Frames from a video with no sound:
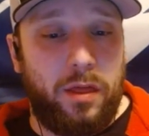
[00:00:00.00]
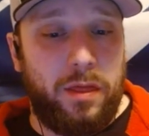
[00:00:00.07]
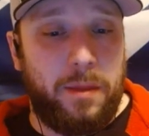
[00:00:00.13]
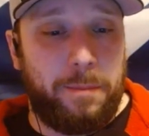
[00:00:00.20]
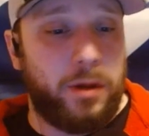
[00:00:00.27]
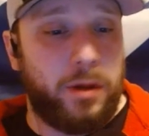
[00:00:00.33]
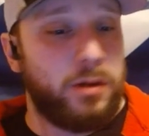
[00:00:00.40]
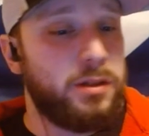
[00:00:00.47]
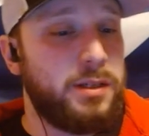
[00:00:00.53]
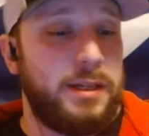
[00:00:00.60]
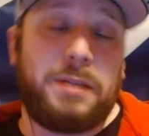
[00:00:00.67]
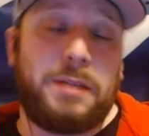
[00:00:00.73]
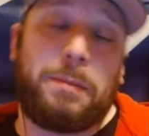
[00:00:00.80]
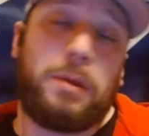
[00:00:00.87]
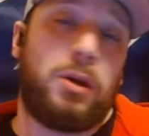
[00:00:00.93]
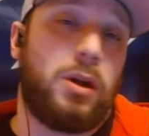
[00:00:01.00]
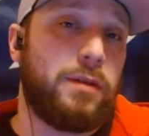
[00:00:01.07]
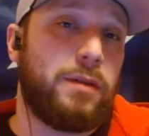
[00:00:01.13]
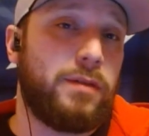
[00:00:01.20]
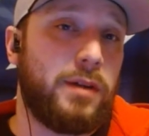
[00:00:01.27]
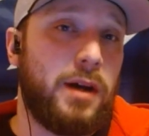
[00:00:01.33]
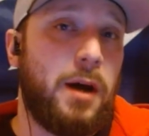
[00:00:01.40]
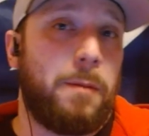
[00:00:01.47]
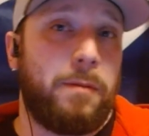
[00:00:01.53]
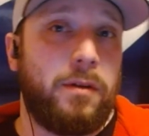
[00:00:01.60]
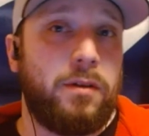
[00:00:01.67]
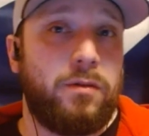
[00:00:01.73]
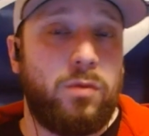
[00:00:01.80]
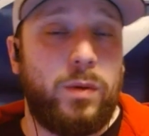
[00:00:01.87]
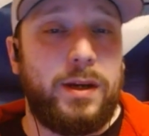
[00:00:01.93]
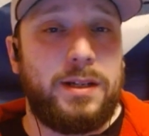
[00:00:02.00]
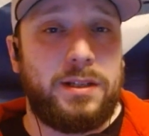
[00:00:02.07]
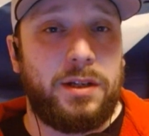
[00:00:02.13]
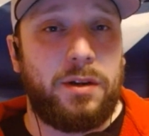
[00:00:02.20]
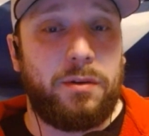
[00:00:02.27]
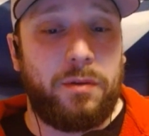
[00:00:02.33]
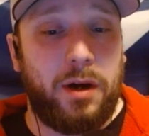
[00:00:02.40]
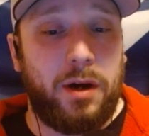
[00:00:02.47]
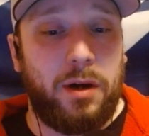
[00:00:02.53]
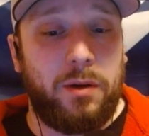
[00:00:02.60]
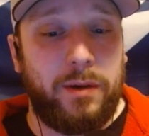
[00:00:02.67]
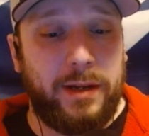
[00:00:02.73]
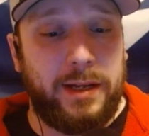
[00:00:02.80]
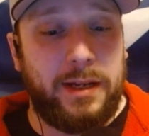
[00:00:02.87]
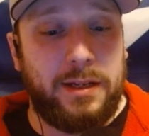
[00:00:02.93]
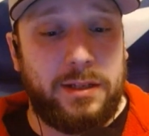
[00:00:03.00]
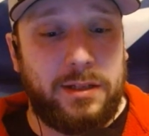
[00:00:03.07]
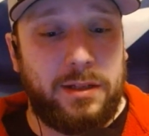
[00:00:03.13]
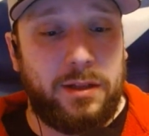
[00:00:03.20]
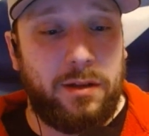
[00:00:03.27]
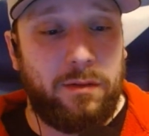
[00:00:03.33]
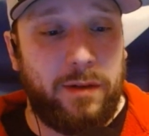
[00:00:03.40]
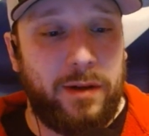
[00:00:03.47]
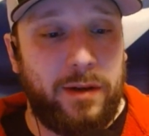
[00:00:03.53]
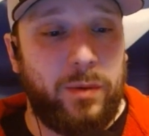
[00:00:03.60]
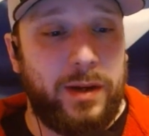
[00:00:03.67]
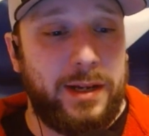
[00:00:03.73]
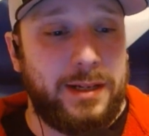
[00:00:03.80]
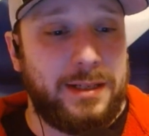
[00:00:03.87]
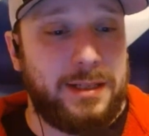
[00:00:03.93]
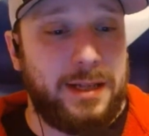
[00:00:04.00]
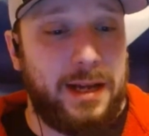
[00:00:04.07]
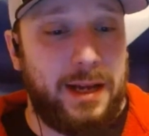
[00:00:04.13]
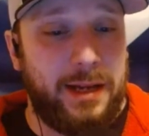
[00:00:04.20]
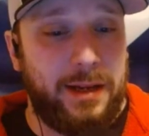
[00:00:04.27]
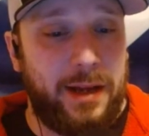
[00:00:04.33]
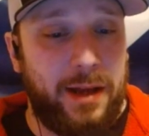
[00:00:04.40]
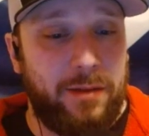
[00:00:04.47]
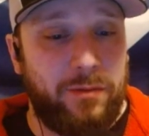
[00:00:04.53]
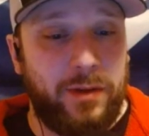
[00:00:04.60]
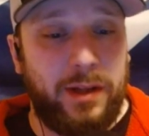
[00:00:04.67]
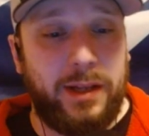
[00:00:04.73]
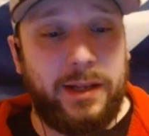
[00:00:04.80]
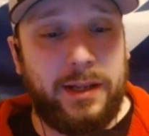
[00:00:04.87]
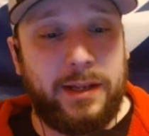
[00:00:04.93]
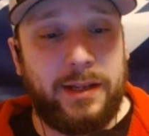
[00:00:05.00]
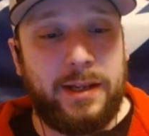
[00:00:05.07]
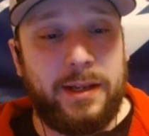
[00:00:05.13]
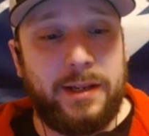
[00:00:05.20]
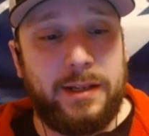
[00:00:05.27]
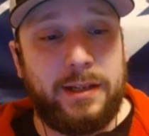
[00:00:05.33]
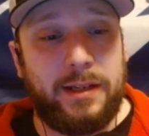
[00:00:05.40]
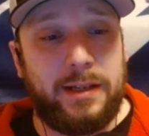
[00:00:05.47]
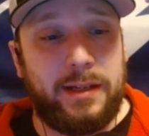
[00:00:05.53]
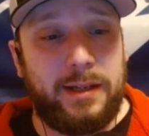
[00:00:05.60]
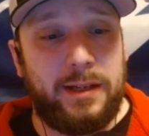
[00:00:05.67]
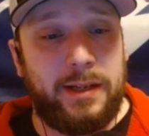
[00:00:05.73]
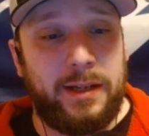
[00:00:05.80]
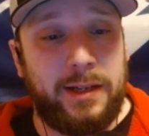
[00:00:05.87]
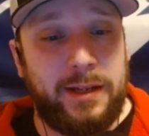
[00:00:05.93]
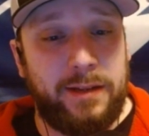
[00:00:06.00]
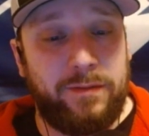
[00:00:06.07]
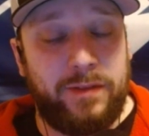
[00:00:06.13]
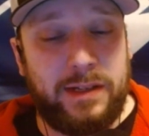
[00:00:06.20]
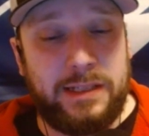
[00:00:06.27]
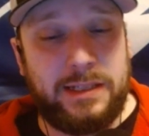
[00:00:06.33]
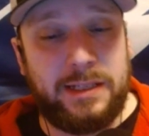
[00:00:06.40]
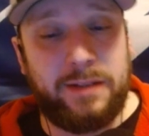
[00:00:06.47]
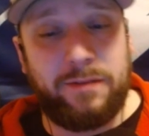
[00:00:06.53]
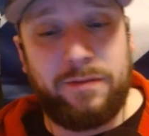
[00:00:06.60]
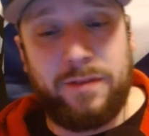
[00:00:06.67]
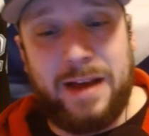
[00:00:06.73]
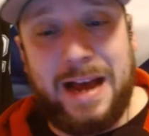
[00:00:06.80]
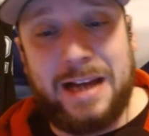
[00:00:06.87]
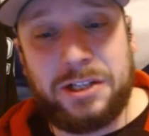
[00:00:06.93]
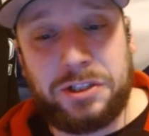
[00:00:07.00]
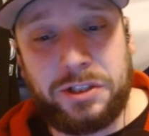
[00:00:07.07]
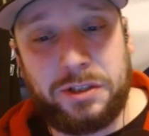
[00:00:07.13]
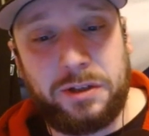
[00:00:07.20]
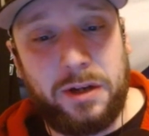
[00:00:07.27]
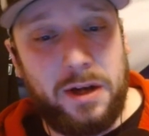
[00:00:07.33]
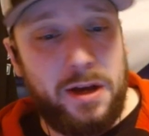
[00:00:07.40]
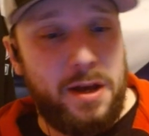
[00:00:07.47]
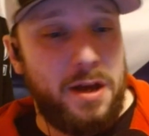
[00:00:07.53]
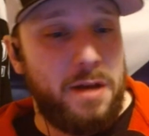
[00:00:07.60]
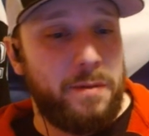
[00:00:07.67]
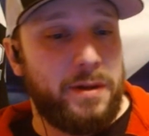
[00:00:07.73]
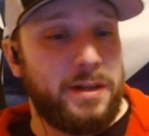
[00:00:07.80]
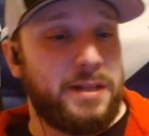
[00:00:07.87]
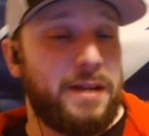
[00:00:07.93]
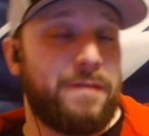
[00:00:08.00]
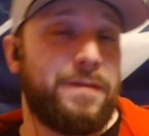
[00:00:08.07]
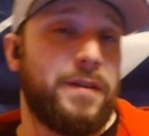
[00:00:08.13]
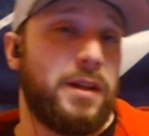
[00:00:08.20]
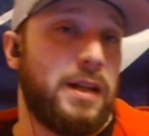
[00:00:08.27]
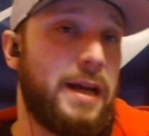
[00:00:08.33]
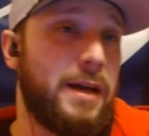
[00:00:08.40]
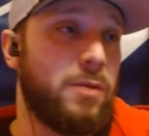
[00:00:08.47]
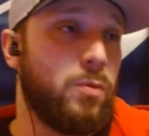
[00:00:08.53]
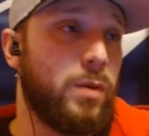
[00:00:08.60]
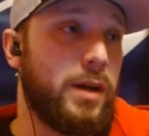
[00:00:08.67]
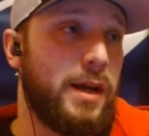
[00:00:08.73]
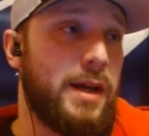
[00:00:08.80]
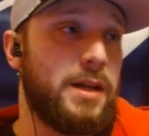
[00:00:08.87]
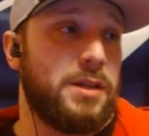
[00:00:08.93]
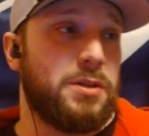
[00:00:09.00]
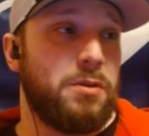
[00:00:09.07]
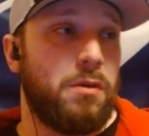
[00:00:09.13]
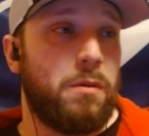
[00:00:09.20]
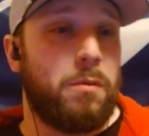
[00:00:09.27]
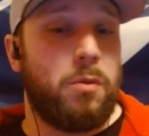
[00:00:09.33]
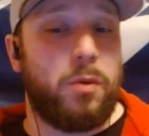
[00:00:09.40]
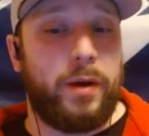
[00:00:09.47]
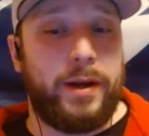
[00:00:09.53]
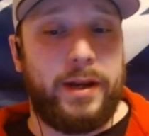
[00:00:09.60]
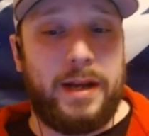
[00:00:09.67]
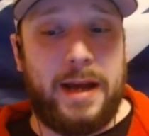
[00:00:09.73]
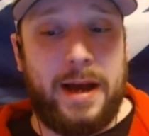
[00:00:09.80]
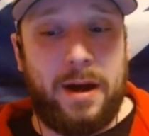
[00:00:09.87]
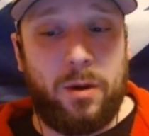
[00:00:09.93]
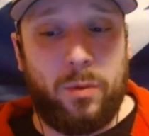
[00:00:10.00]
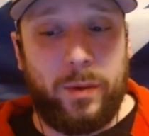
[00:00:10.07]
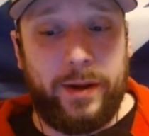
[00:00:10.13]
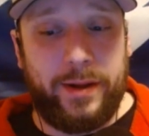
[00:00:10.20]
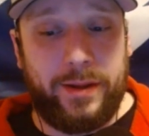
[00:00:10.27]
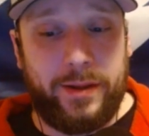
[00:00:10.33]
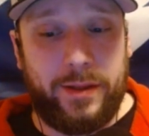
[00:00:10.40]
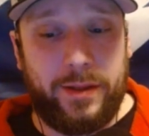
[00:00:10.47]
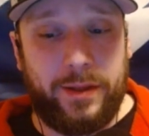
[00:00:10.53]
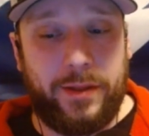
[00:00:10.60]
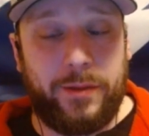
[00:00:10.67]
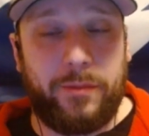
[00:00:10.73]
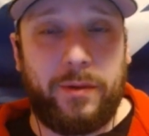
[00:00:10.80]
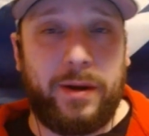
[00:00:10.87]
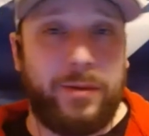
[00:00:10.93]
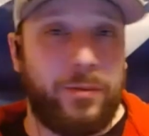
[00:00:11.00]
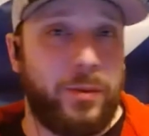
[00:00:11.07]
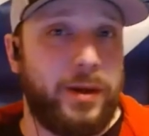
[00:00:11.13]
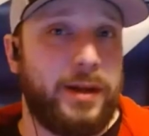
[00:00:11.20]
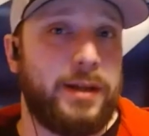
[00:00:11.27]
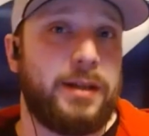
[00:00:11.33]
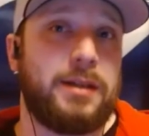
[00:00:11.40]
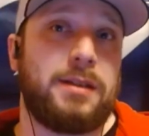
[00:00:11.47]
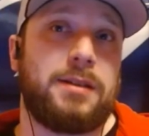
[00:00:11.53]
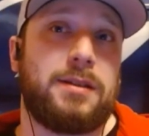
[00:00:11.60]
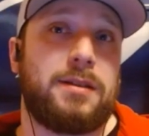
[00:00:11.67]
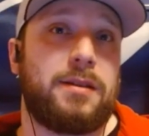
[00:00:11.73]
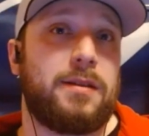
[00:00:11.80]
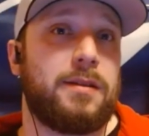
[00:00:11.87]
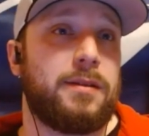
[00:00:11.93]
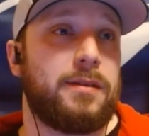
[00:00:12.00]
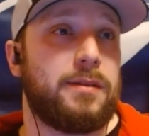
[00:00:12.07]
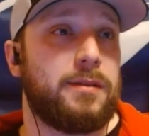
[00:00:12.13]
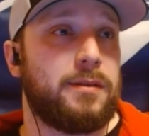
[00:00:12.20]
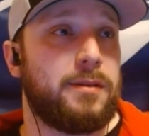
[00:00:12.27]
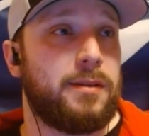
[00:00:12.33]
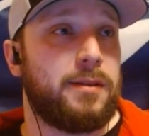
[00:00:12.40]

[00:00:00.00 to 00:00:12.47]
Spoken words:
the Bolts need to pull off a couple of wins in a row against the Red Wings and really in convincing fashion, because I feel like we're getting to a point now with the Red Wings, the